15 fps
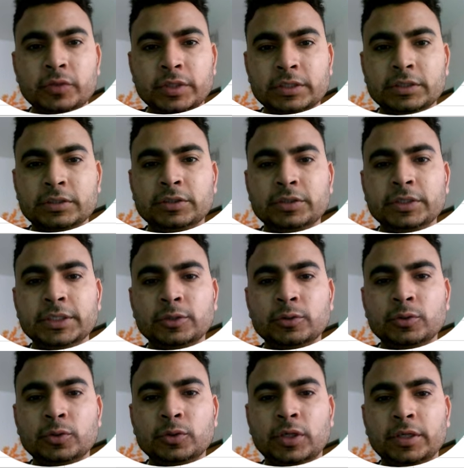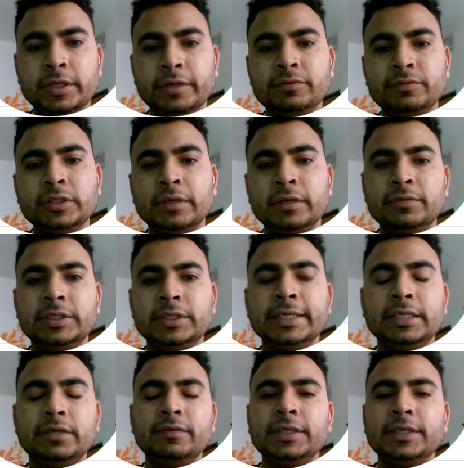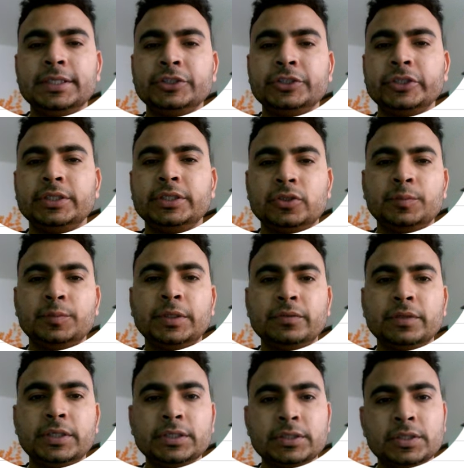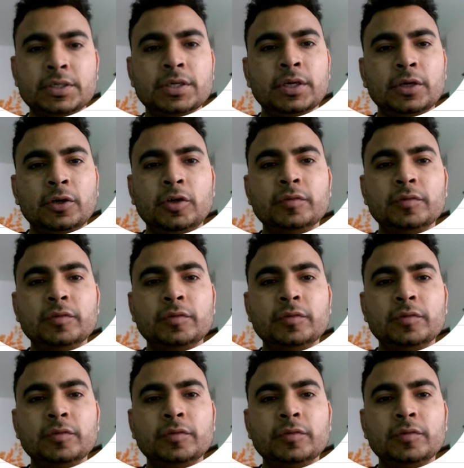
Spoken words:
So first you need to know how, if you have a data validation and drop down list,